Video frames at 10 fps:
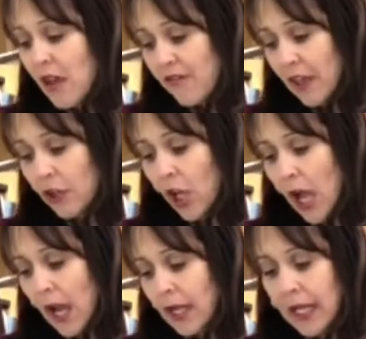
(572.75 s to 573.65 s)

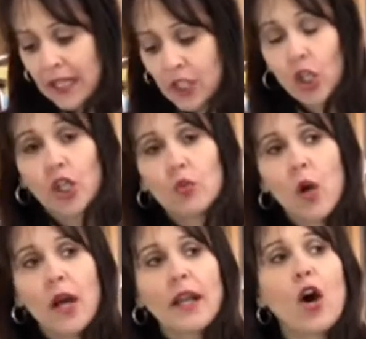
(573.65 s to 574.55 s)
Featherline is a good
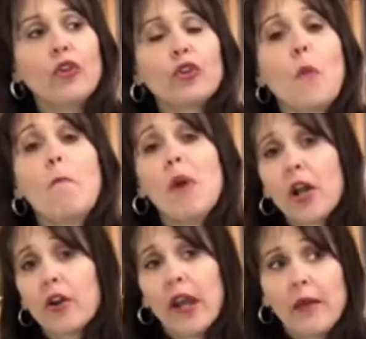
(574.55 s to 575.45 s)
one. Also
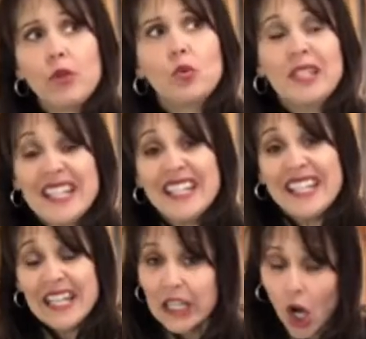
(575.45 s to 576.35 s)
Mudder,
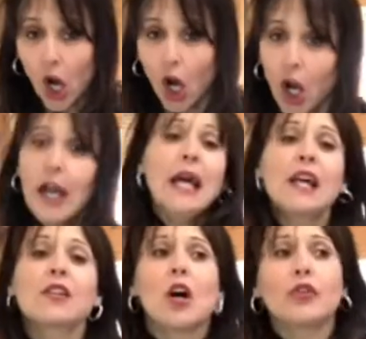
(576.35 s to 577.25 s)
M-U-D-D-E-R,
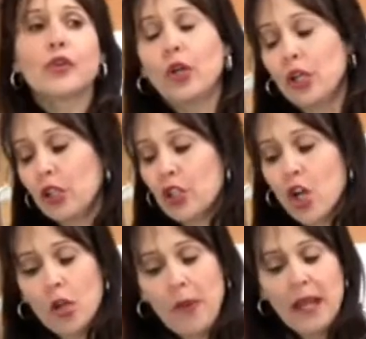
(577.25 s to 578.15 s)
is also a good
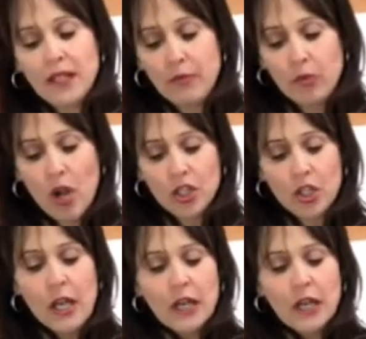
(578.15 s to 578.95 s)
chalk painting brush.